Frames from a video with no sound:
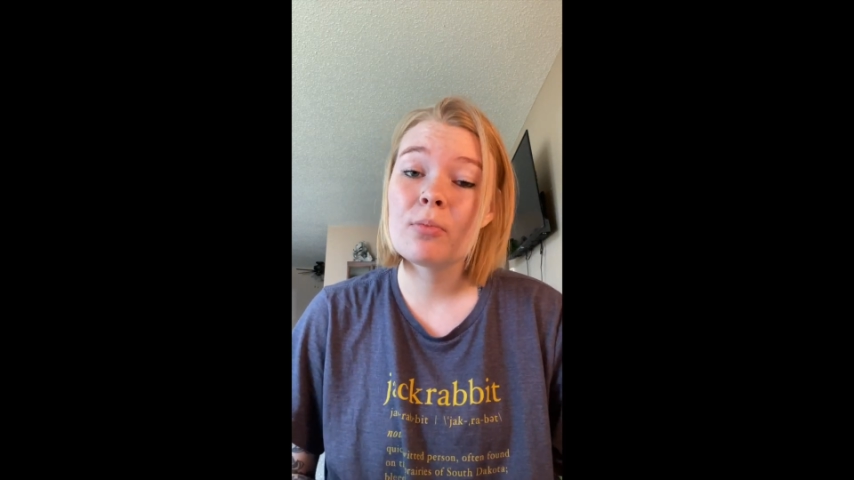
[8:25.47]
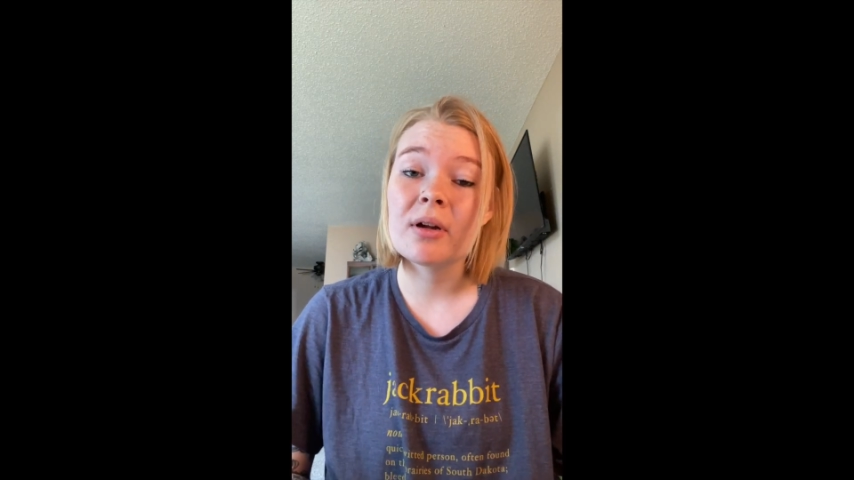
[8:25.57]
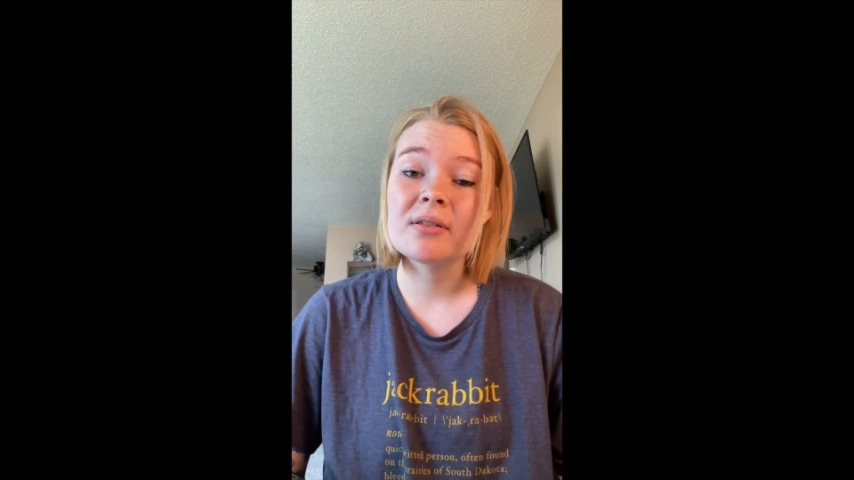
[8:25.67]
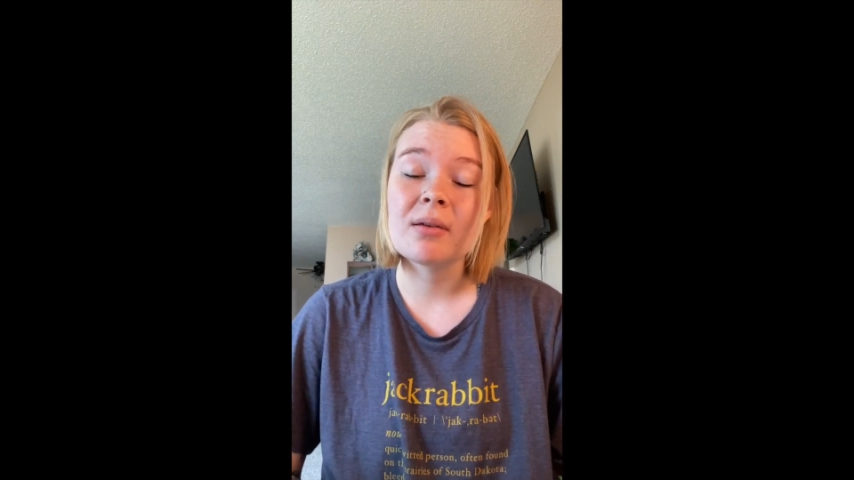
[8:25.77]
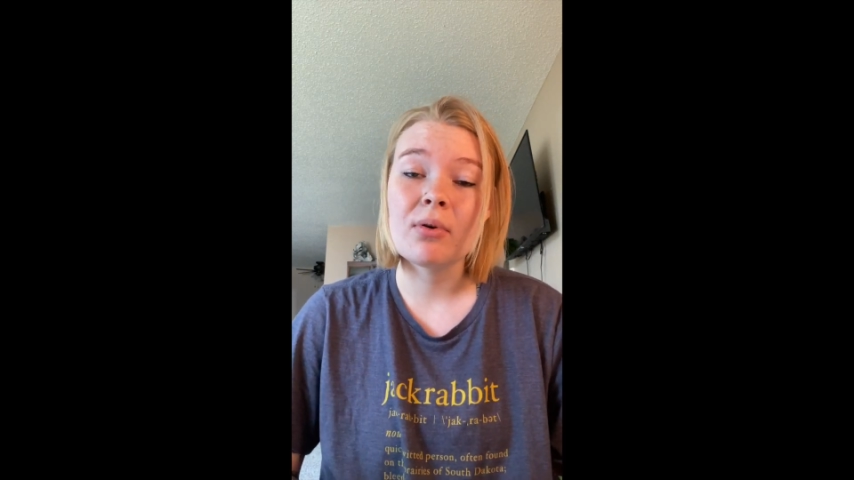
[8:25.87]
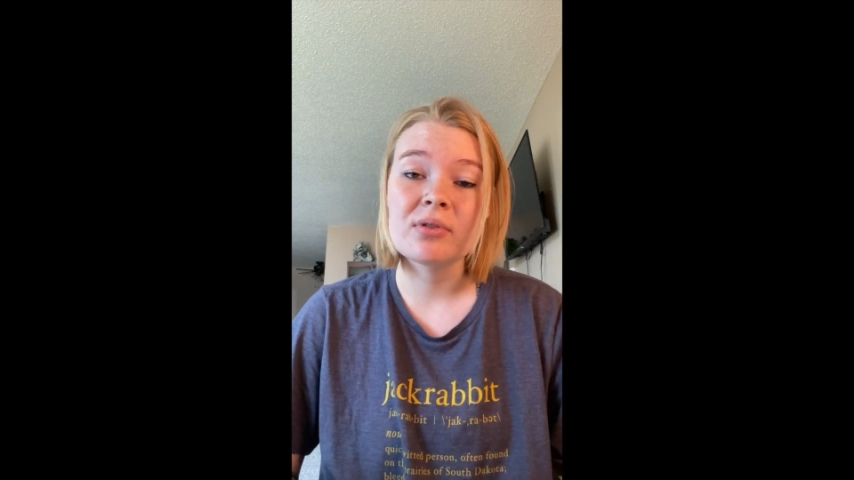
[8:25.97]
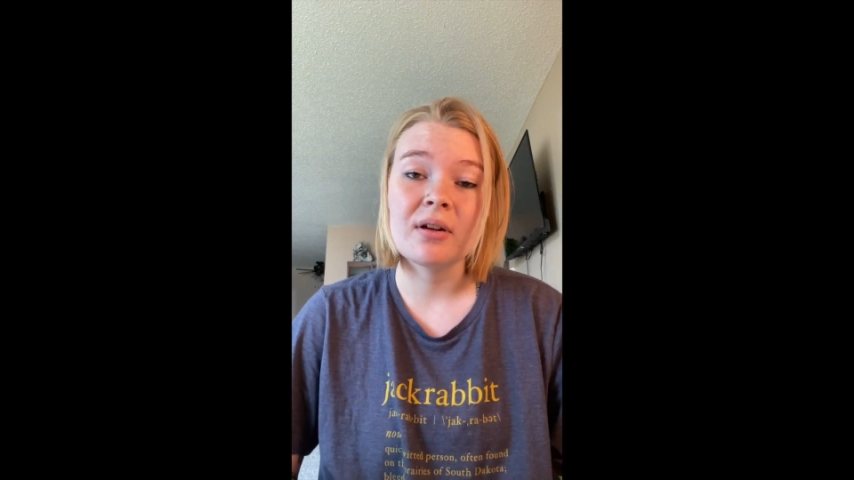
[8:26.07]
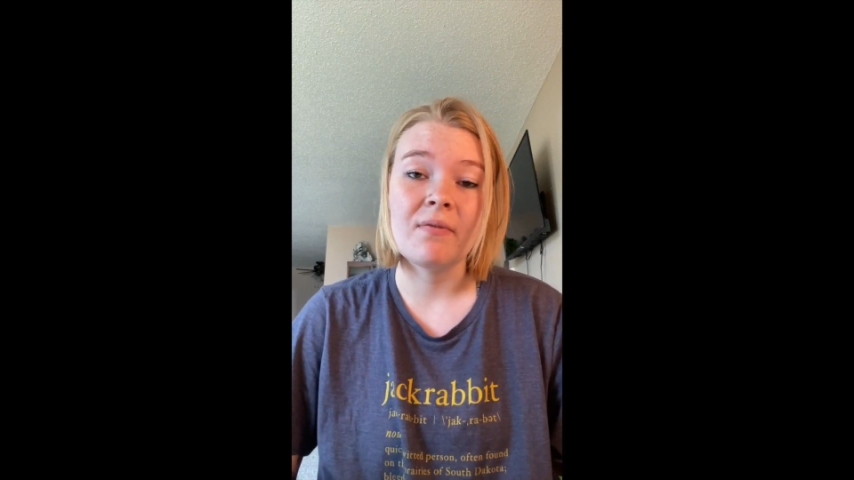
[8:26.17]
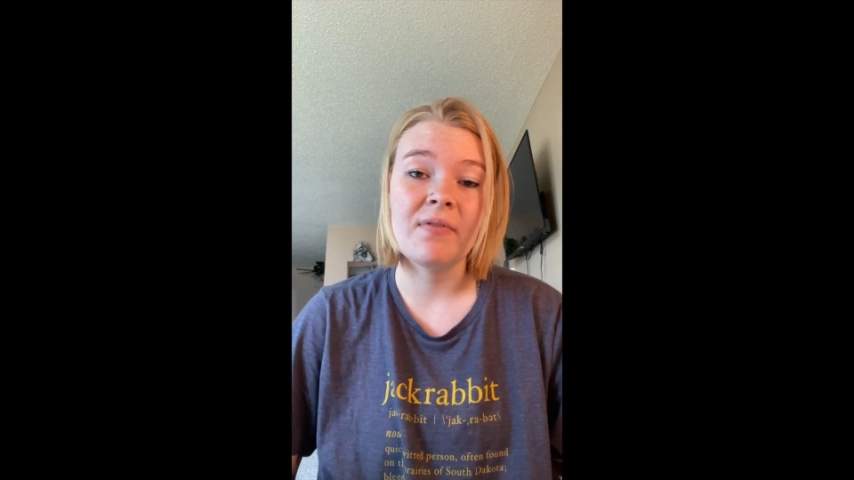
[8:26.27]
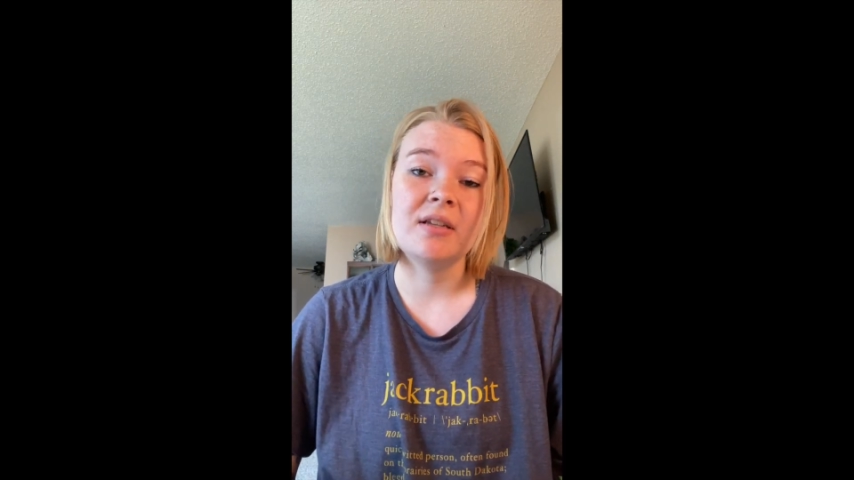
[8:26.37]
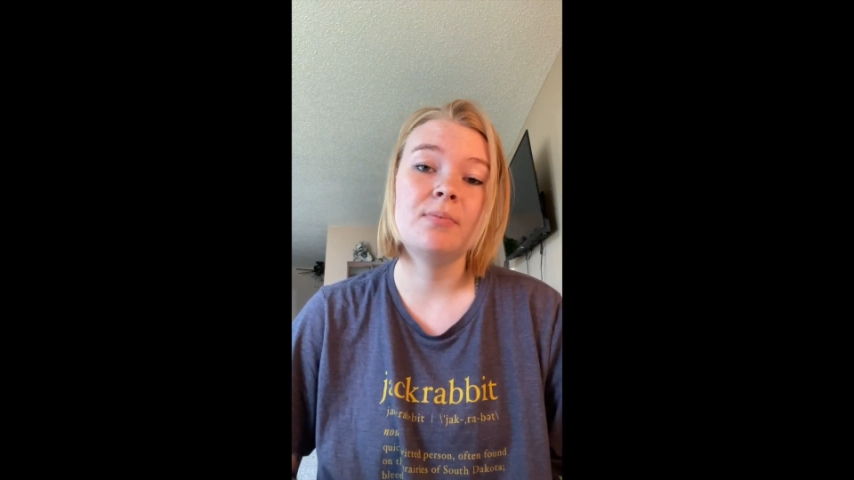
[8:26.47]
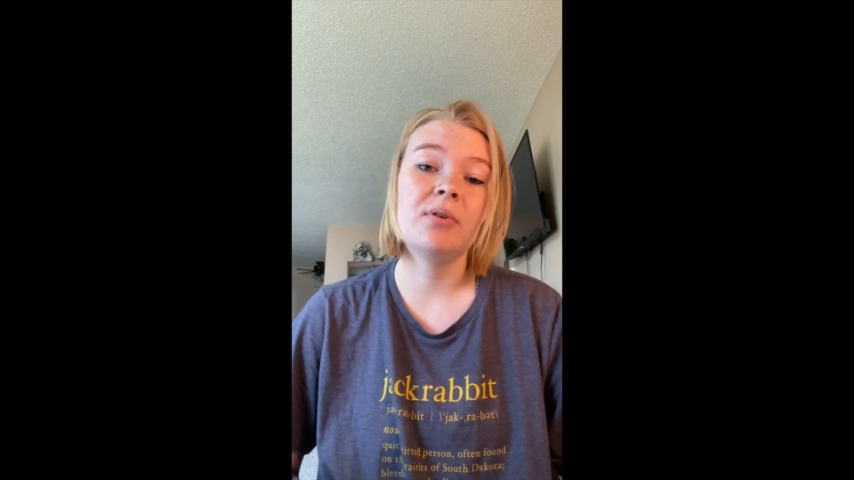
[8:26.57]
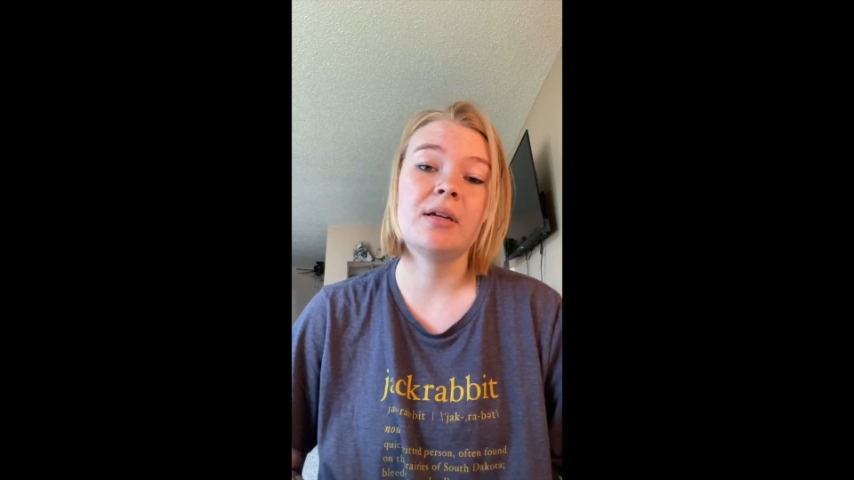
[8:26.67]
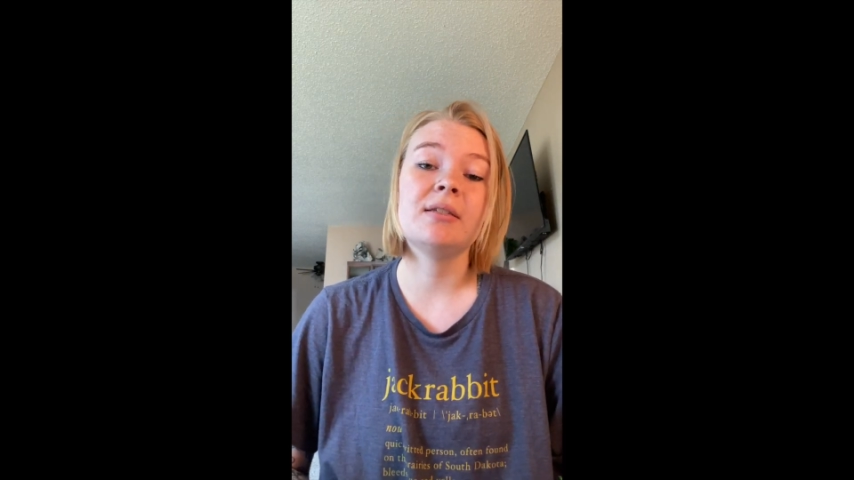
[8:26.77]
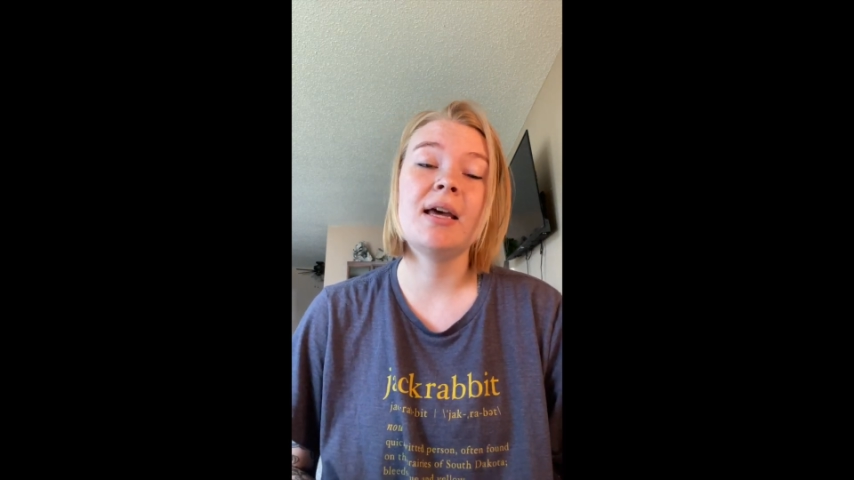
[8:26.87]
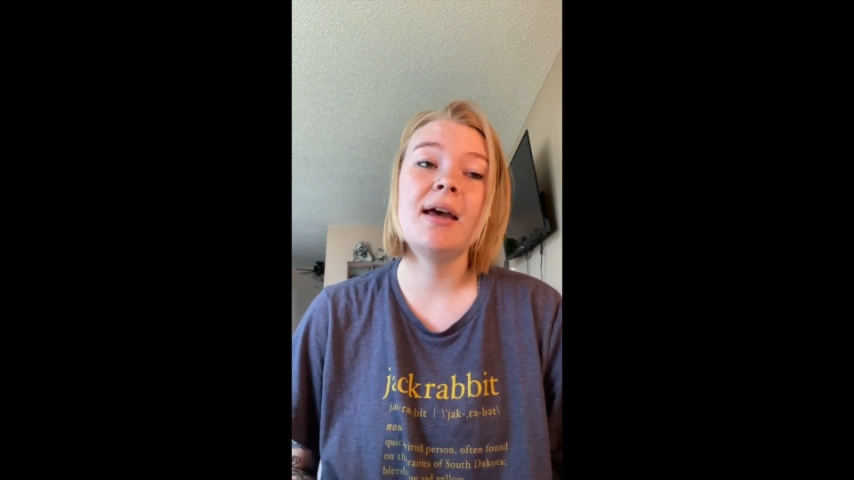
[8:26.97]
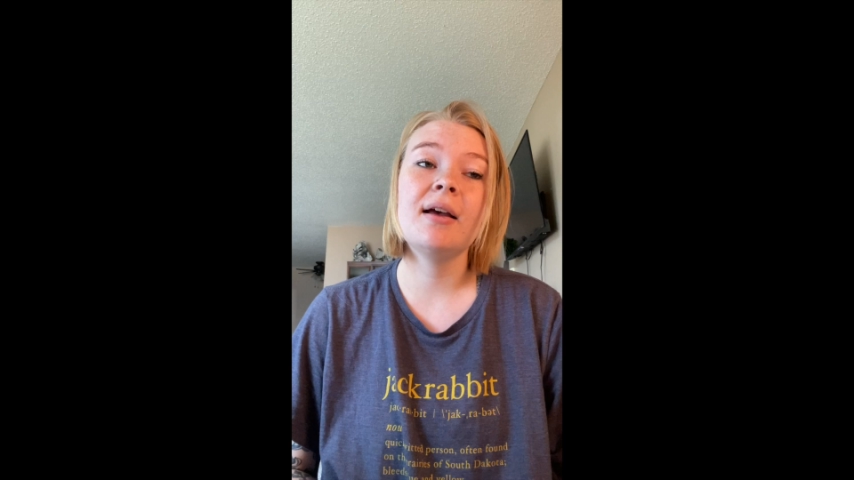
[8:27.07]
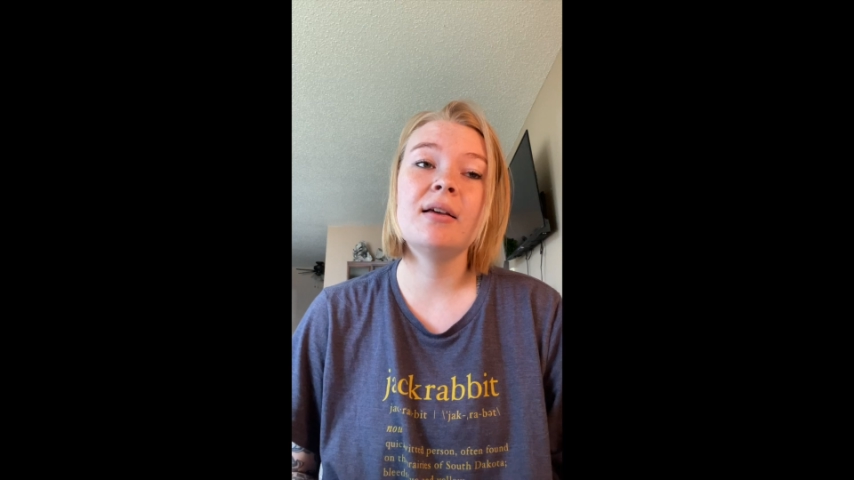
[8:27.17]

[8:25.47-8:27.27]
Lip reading: Your parents can post it on Facebook and tag